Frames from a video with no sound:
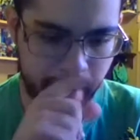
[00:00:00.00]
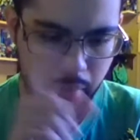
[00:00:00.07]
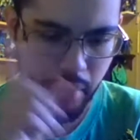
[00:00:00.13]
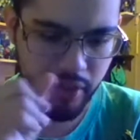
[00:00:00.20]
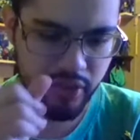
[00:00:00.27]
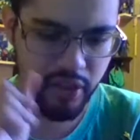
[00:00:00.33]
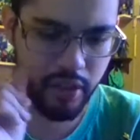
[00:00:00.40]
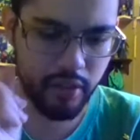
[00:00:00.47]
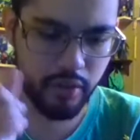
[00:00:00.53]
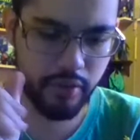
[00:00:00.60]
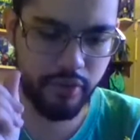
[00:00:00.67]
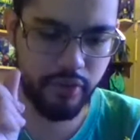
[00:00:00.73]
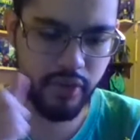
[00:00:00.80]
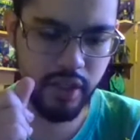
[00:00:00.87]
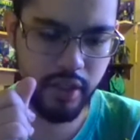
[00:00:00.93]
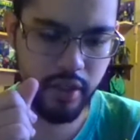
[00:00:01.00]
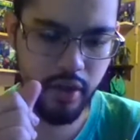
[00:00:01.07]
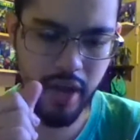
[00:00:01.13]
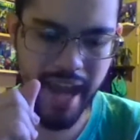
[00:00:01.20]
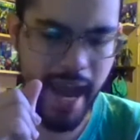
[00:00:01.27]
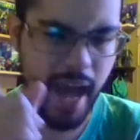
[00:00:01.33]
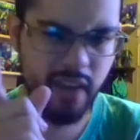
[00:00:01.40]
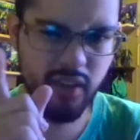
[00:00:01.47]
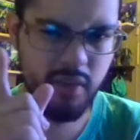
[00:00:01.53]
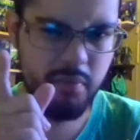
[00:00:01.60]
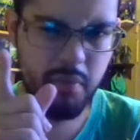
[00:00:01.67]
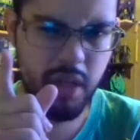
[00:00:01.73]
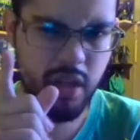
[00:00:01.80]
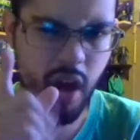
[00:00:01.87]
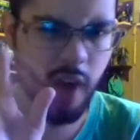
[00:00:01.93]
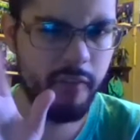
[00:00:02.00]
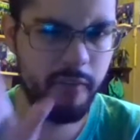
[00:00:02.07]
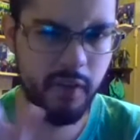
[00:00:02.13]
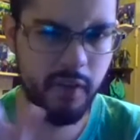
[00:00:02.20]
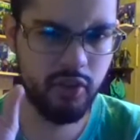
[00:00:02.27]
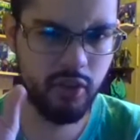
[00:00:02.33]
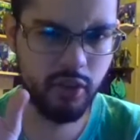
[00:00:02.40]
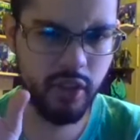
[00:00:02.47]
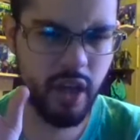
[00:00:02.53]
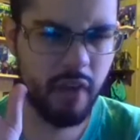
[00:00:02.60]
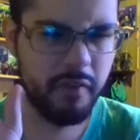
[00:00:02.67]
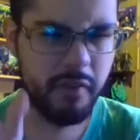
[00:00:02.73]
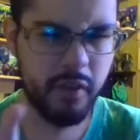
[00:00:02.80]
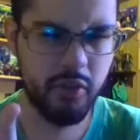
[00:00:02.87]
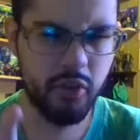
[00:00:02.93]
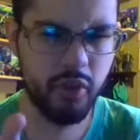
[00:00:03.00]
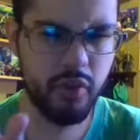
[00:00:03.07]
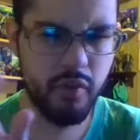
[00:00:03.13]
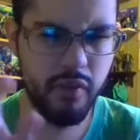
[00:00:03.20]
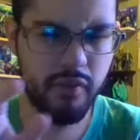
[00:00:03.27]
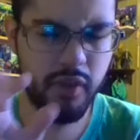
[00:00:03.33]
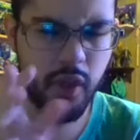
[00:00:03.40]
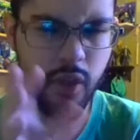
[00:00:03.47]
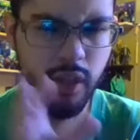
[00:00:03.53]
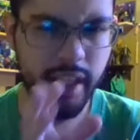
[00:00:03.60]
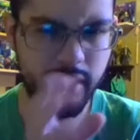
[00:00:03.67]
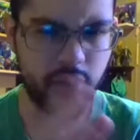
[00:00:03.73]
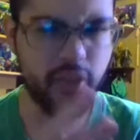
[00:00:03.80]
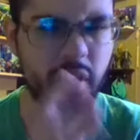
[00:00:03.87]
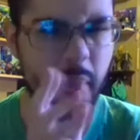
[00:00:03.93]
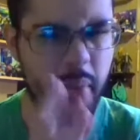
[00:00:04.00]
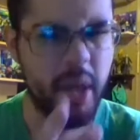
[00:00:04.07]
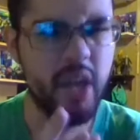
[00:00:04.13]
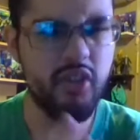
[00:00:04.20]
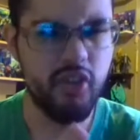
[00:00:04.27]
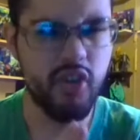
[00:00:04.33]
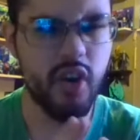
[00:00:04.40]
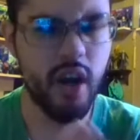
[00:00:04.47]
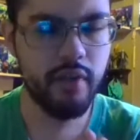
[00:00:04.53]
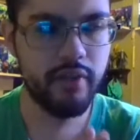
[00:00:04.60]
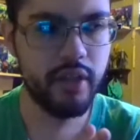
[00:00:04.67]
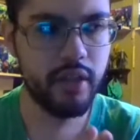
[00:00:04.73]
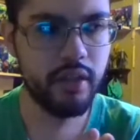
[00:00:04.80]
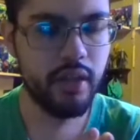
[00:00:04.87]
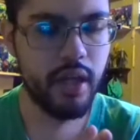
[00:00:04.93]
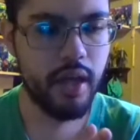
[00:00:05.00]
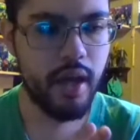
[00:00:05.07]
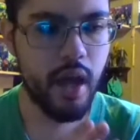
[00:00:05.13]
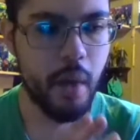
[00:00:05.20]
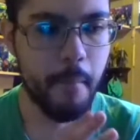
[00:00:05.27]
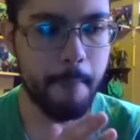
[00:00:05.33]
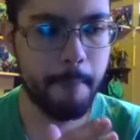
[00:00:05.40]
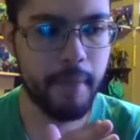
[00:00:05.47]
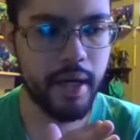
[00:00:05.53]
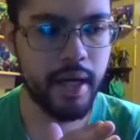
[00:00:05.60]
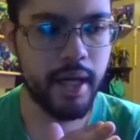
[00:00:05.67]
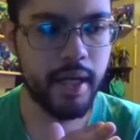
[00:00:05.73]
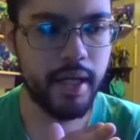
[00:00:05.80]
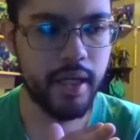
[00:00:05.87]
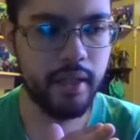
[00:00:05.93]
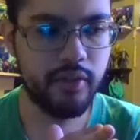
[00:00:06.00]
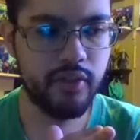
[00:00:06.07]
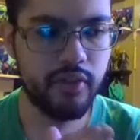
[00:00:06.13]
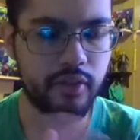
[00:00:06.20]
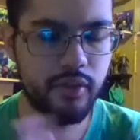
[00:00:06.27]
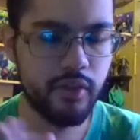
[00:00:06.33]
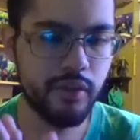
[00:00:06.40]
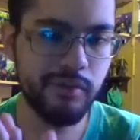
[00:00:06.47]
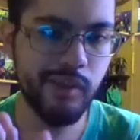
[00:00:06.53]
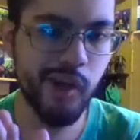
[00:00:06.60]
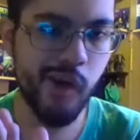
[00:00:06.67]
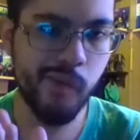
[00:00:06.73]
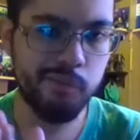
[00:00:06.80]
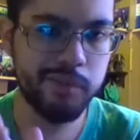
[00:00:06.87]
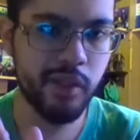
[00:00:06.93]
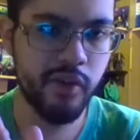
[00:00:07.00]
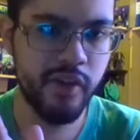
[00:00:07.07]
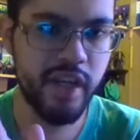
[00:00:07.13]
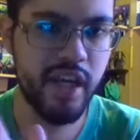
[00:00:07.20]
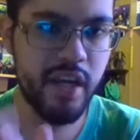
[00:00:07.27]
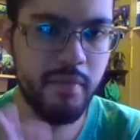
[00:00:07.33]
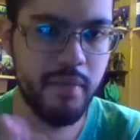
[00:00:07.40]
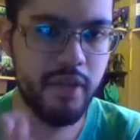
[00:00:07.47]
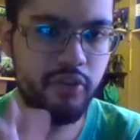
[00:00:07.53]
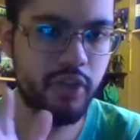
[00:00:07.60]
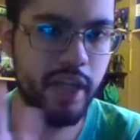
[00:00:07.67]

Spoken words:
particular figure. It hasn't been officially revealed. Like there's a picture of it, but it's a blurry image.